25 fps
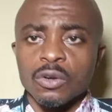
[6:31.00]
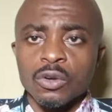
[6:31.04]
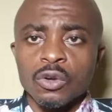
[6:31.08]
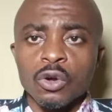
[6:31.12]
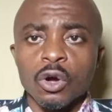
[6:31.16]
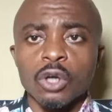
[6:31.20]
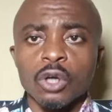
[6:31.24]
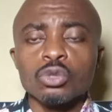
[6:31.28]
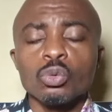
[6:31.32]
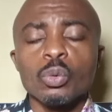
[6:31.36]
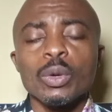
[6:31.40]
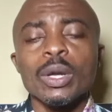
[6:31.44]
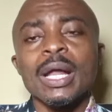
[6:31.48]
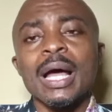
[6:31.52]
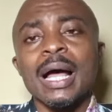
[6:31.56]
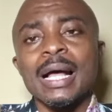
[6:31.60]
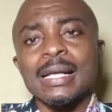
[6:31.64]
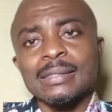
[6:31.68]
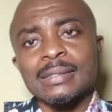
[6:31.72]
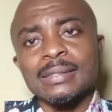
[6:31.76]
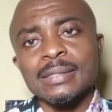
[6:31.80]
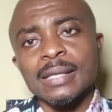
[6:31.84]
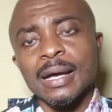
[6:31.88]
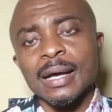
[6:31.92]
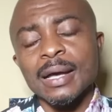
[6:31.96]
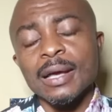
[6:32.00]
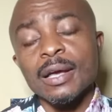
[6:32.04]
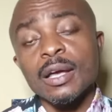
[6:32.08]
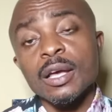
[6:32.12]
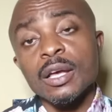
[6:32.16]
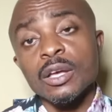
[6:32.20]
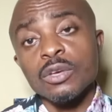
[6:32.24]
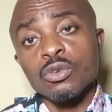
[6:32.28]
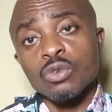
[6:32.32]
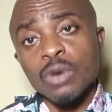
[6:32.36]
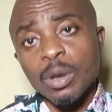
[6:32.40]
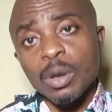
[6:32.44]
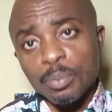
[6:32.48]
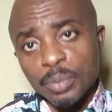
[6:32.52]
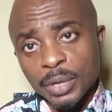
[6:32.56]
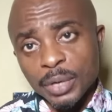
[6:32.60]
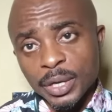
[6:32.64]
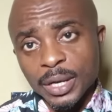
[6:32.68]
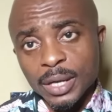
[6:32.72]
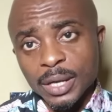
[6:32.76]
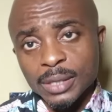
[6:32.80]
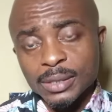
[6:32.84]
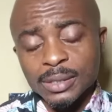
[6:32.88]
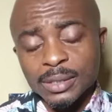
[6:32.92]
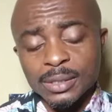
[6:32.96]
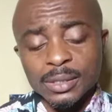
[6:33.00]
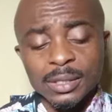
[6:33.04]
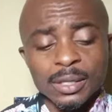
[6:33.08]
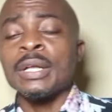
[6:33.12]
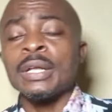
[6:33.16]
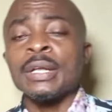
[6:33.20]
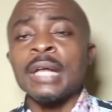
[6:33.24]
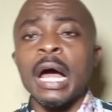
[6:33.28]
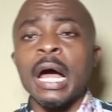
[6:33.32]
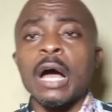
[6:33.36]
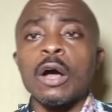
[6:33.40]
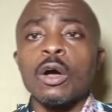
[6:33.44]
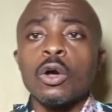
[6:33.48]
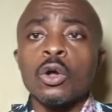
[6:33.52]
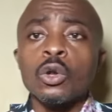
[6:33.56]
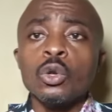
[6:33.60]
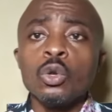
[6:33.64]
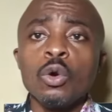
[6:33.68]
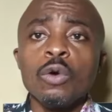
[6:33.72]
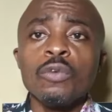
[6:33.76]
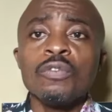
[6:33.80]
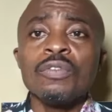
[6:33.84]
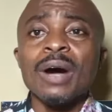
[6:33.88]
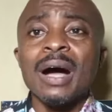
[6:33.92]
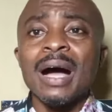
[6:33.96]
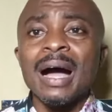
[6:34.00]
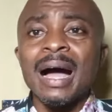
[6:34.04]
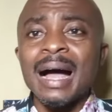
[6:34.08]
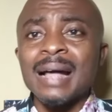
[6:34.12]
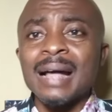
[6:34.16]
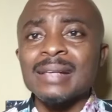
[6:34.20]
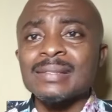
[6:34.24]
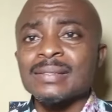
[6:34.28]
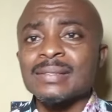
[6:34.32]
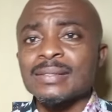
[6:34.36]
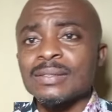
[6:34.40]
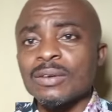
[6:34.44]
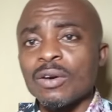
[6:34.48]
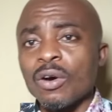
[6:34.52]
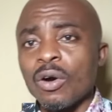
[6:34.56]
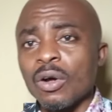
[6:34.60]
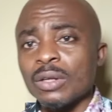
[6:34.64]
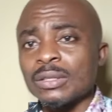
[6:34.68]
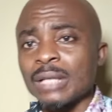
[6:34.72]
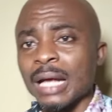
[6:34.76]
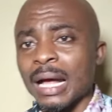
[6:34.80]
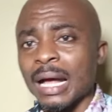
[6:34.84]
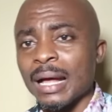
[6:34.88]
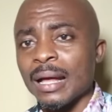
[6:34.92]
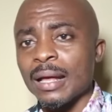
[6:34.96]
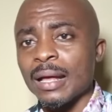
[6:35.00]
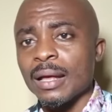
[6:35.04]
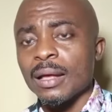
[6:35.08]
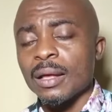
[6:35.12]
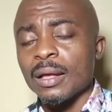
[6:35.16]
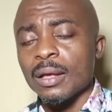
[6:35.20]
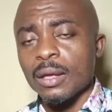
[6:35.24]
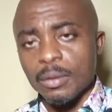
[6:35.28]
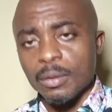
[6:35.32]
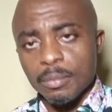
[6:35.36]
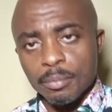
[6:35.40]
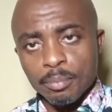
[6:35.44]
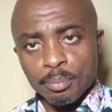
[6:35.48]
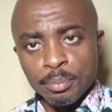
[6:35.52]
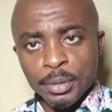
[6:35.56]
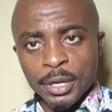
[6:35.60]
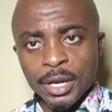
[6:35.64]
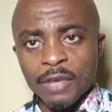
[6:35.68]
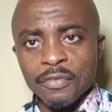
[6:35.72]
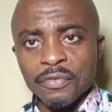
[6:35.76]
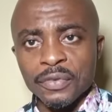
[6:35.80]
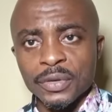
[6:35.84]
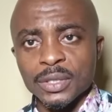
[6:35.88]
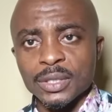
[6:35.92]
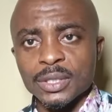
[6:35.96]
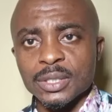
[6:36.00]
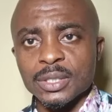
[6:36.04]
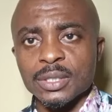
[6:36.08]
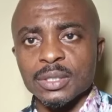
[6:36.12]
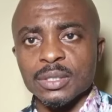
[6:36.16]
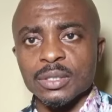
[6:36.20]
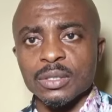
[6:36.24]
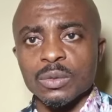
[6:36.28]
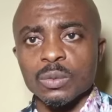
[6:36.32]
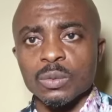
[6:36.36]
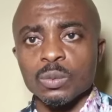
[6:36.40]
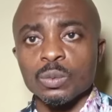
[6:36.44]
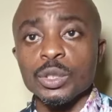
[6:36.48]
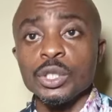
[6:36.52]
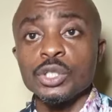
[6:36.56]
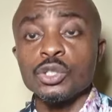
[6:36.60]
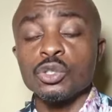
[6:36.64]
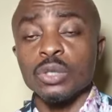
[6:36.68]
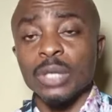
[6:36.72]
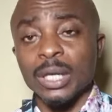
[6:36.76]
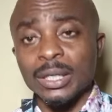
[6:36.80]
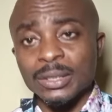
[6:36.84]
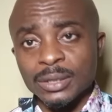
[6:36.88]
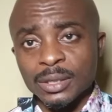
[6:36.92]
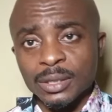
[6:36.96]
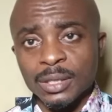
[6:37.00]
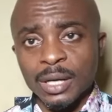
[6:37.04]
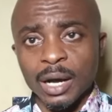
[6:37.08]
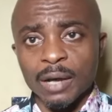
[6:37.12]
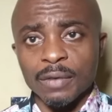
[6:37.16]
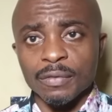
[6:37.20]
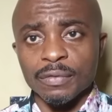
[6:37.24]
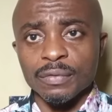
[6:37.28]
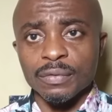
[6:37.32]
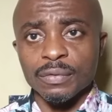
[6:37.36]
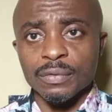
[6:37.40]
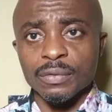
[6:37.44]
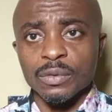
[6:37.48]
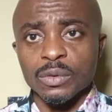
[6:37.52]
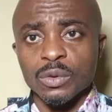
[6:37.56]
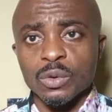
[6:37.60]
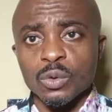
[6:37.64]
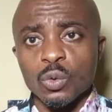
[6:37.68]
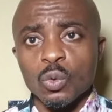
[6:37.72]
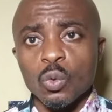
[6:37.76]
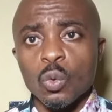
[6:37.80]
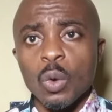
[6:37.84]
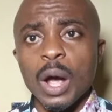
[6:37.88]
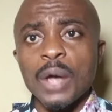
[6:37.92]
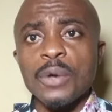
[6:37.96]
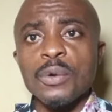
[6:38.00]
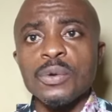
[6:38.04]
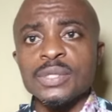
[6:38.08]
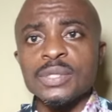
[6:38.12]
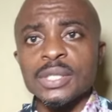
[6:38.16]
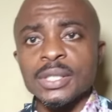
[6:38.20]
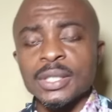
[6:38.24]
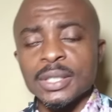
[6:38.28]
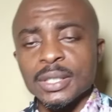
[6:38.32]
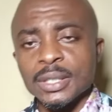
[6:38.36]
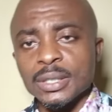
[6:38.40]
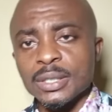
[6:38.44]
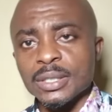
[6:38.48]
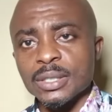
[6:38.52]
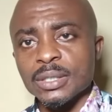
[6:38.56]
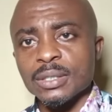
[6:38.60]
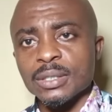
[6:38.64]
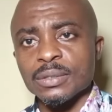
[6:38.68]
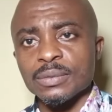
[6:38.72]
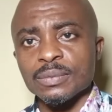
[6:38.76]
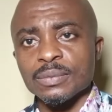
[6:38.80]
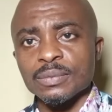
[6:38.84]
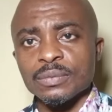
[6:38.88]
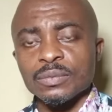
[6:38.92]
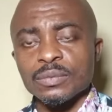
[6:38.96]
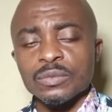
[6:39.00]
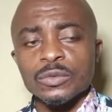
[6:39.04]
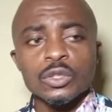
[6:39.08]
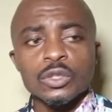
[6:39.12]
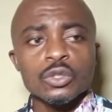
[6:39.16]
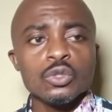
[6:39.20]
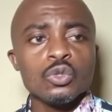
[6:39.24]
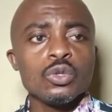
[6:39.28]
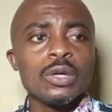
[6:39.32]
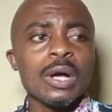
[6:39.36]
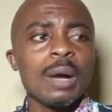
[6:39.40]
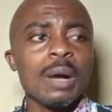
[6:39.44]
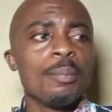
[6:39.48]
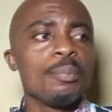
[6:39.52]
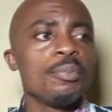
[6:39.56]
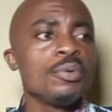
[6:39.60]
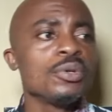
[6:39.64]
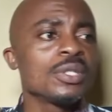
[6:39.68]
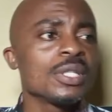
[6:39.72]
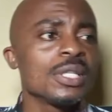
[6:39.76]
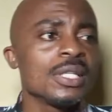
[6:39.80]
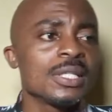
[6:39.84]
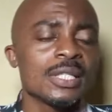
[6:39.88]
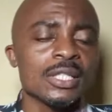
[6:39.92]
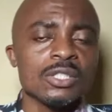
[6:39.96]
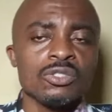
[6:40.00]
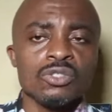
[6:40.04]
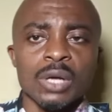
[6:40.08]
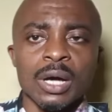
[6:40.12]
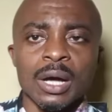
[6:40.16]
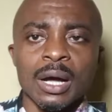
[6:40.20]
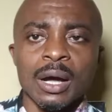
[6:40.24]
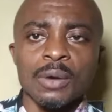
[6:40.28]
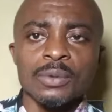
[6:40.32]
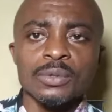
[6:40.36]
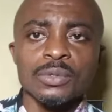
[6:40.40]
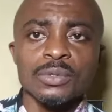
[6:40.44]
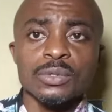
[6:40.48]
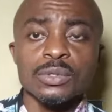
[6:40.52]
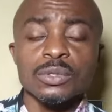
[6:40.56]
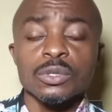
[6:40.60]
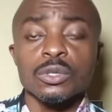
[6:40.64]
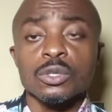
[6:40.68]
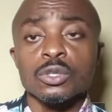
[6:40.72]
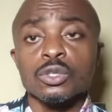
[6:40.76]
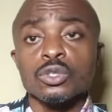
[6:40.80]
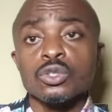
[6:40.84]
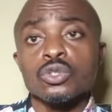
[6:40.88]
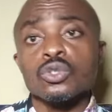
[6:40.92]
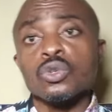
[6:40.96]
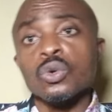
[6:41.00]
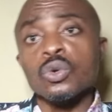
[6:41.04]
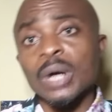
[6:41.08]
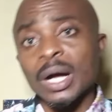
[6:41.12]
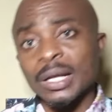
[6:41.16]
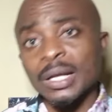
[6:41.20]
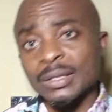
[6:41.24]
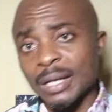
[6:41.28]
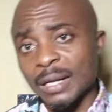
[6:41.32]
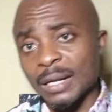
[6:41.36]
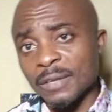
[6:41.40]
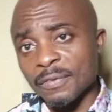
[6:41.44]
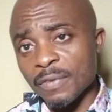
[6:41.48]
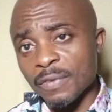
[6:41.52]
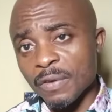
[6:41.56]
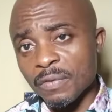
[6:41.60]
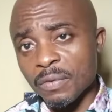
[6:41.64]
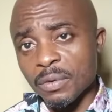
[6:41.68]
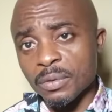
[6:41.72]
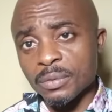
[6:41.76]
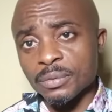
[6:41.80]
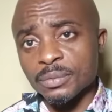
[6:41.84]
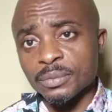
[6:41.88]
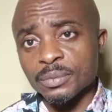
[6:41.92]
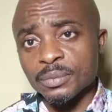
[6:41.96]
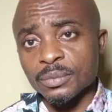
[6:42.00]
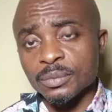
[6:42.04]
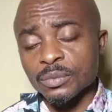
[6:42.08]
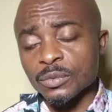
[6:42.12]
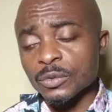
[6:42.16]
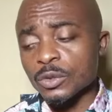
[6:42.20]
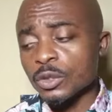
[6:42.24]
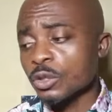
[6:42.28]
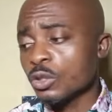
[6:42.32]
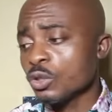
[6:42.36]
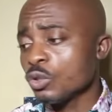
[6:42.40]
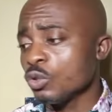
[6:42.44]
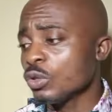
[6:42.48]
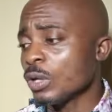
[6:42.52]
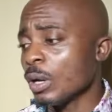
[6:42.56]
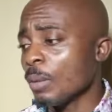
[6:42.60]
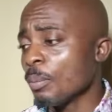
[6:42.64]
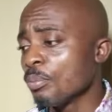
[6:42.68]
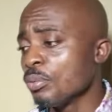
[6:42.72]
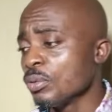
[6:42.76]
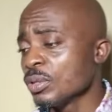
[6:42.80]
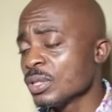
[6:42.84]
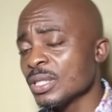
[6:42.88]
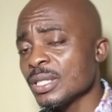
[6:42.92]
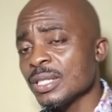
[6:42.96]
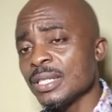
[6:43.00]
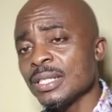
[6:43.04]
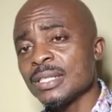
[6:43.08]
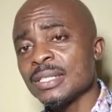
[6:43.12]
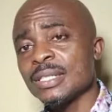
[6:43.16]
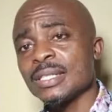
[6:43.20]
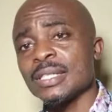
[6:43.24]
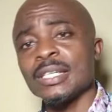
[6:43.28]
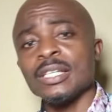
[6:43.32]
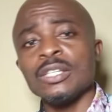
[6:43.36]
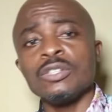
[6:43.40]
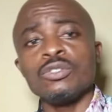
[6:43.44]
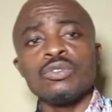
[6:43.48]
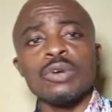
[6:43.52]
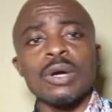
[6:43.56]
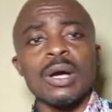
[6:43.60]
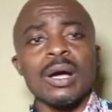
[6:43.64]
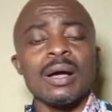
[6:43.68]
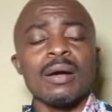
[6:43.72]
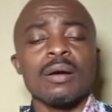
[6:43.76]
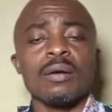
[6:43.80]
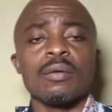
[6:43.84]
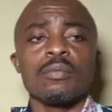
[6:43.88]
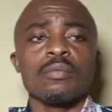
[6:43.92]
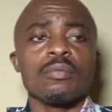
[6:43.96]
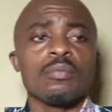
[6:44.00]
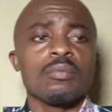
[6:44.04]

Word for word: God will answer your prayers. Now, clove has other benefits which you can derive while using it. You can put it in your house to attract favor. You can put it in your